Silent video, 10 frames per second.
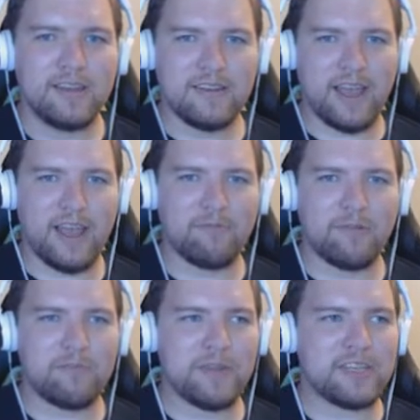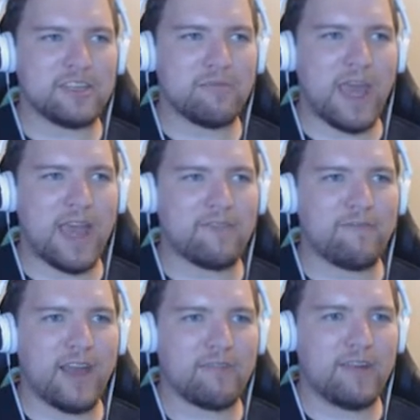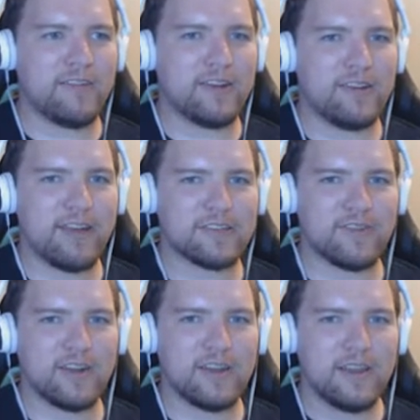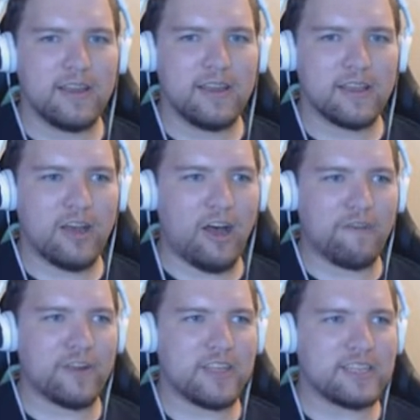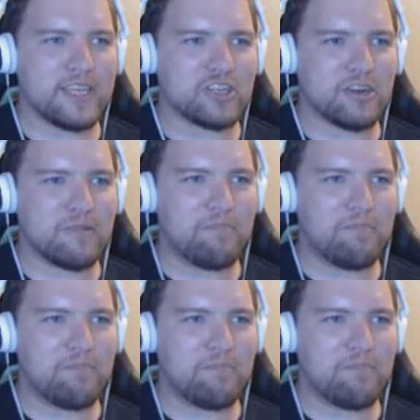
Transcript: Dying wouldn't be so bad. Fine, whatever. You asked for it. Call for the teacher.